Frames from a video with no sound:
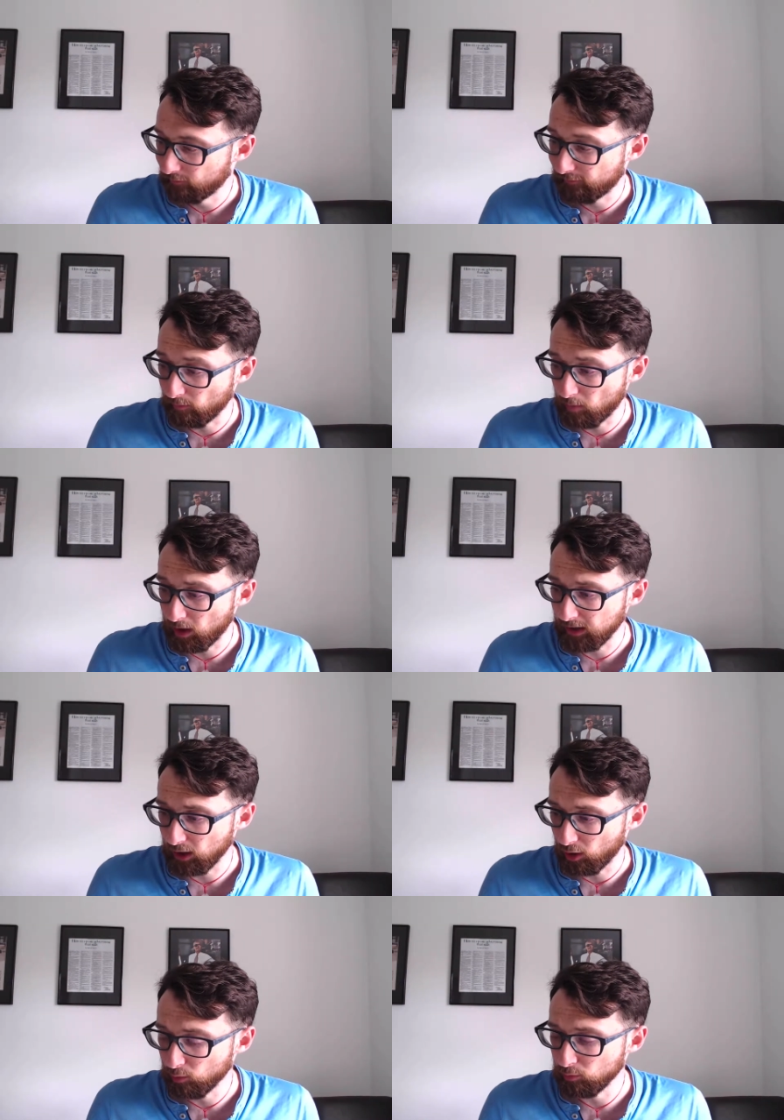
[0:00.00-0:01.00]
from my
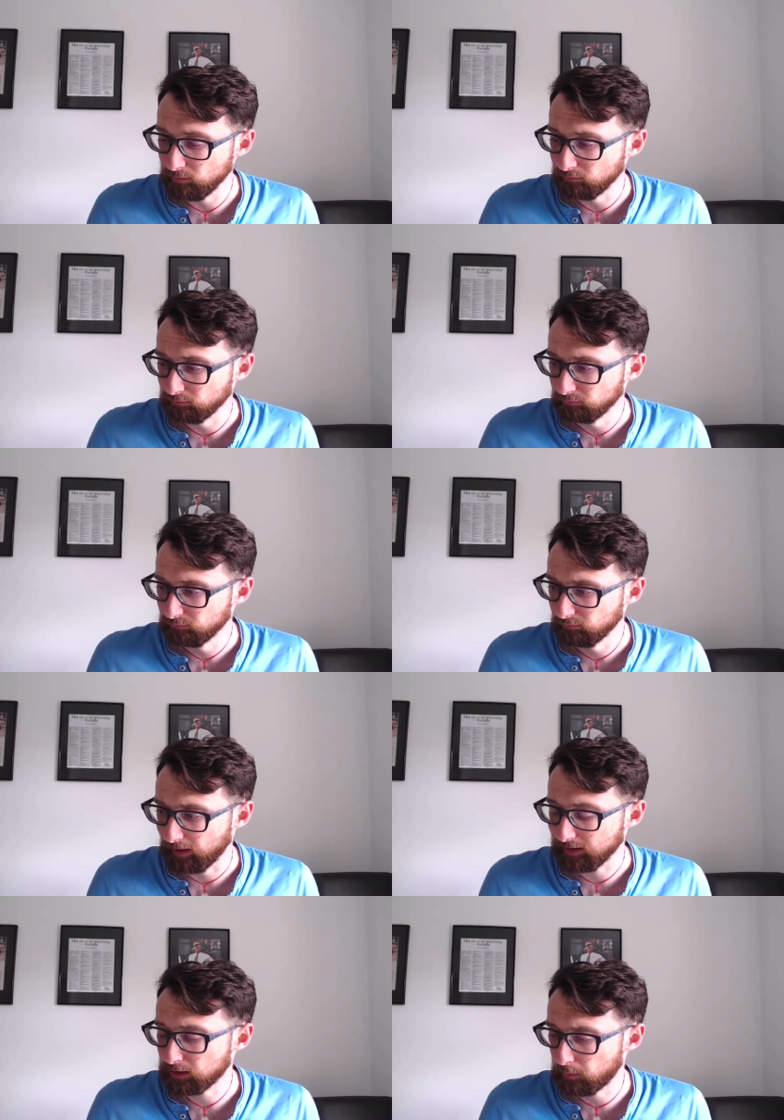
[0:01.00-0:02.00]
own
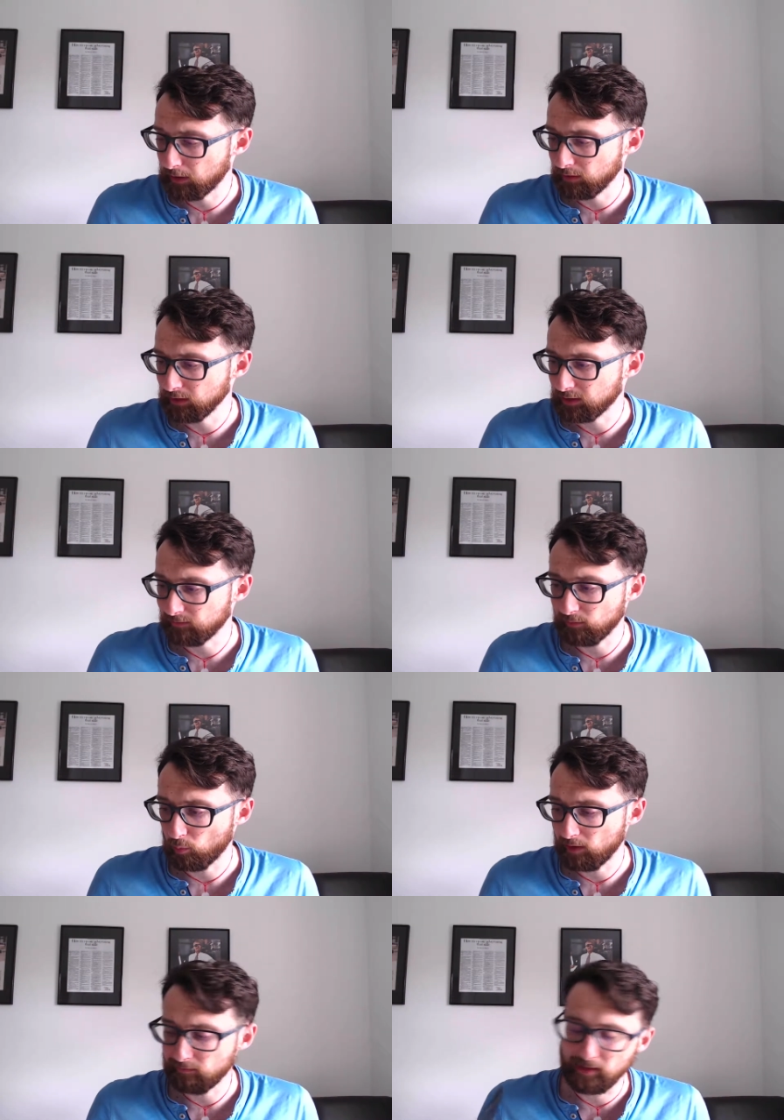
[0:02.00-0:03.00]
experience and from
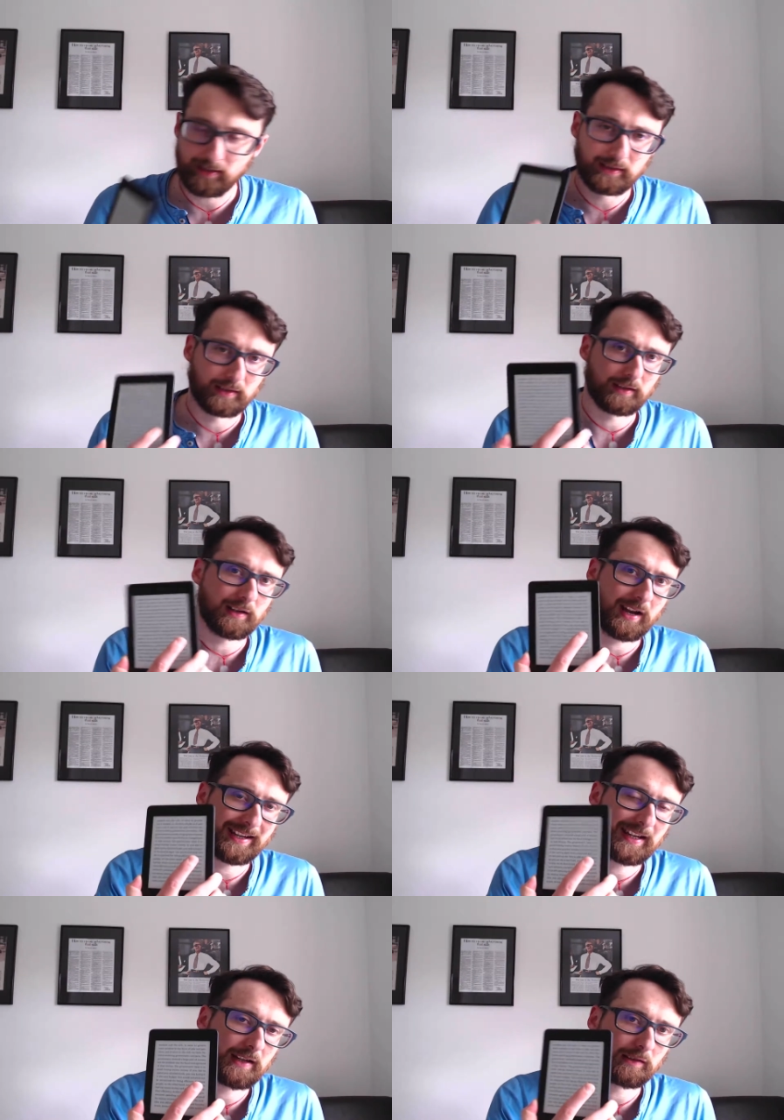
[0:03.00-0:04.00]
what I've read, a
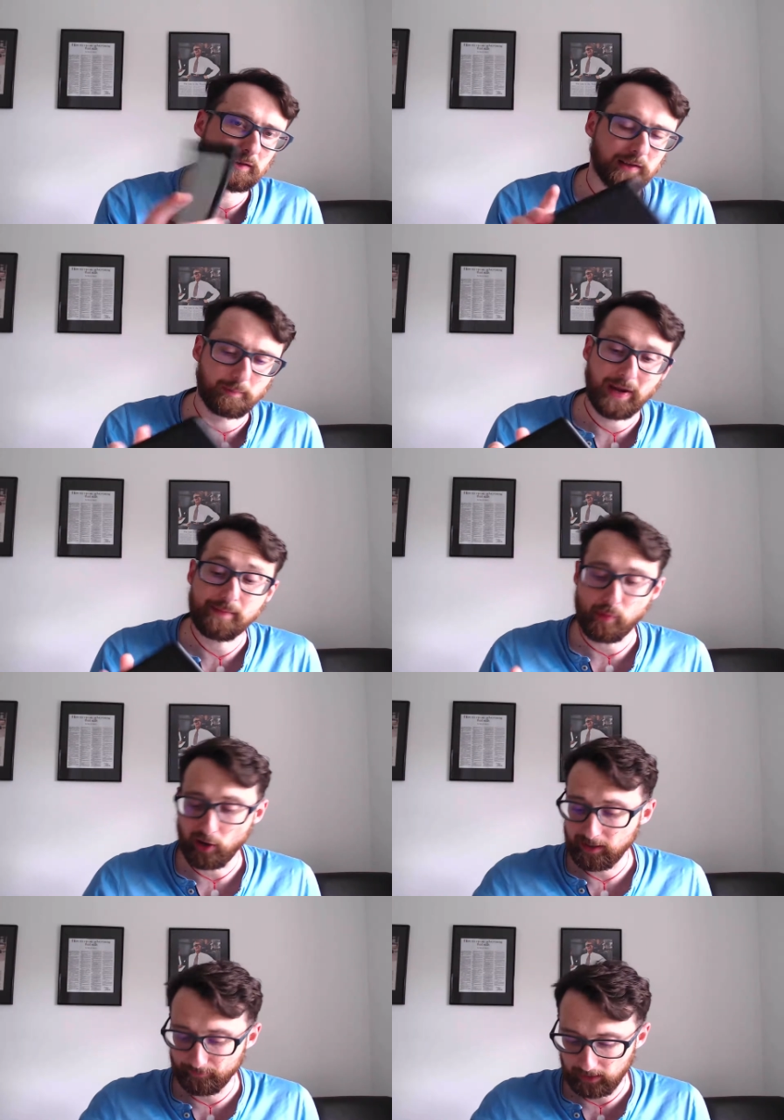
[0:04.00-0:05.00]
Kindle, a
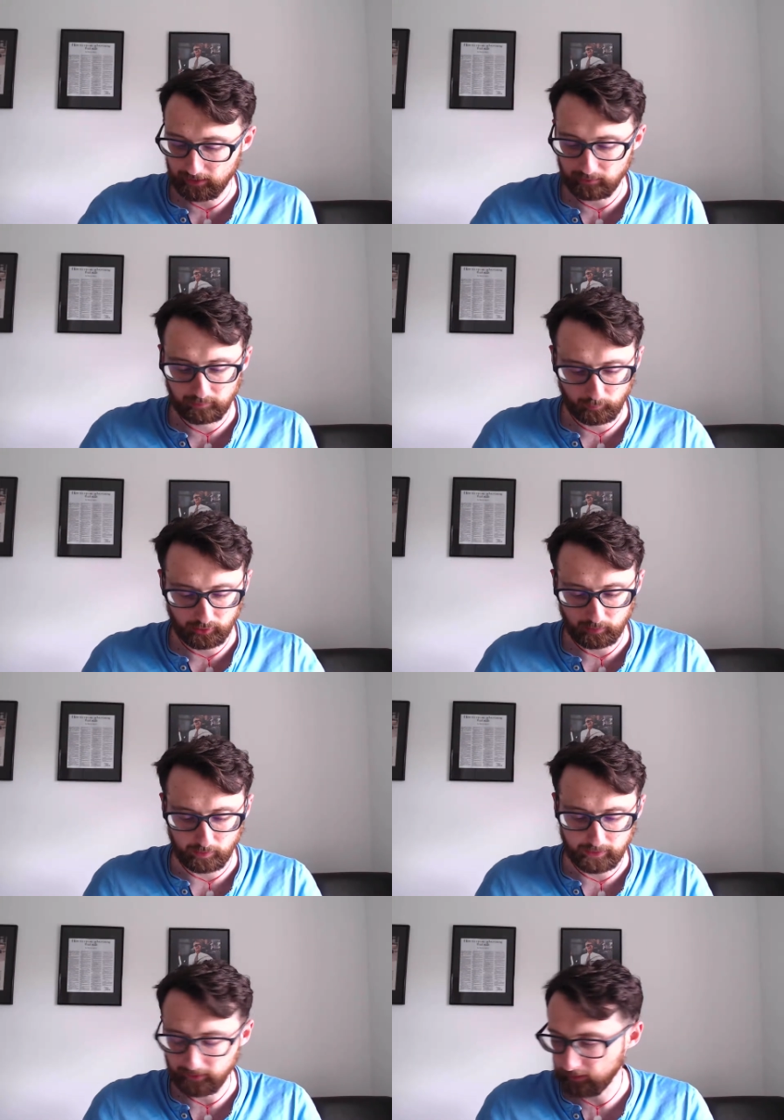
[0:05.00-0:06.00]
Paperwhite Kindle, which is what
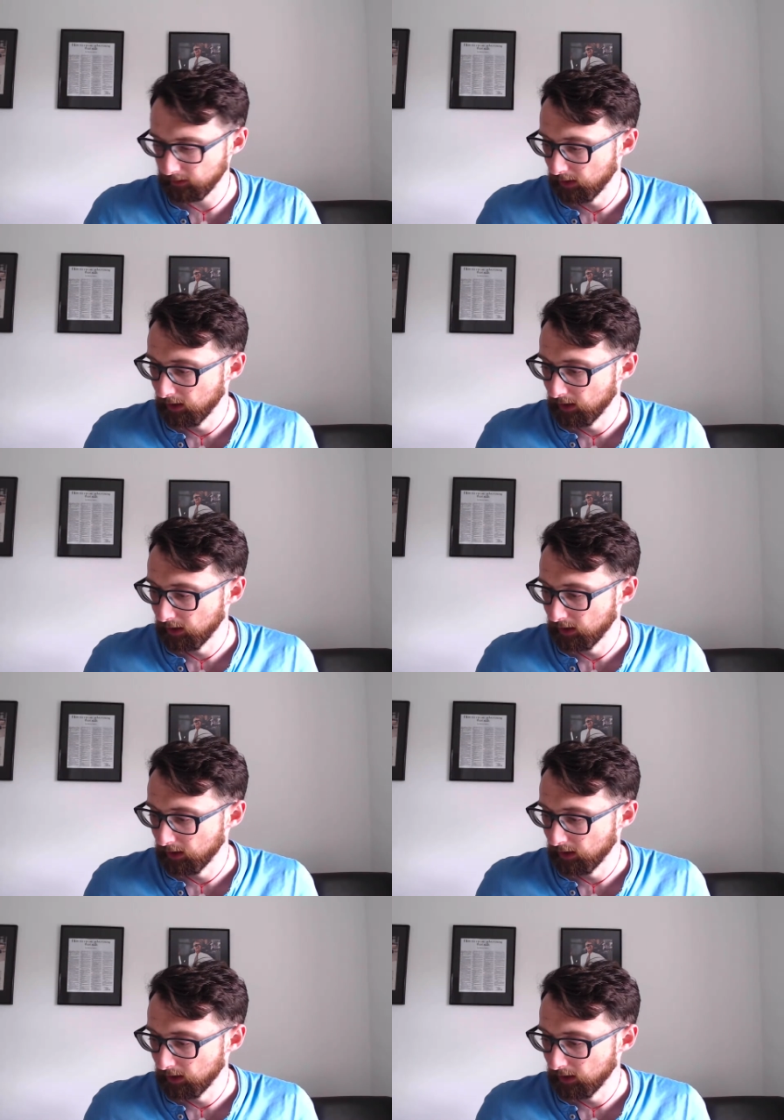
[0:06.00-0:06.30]
this is,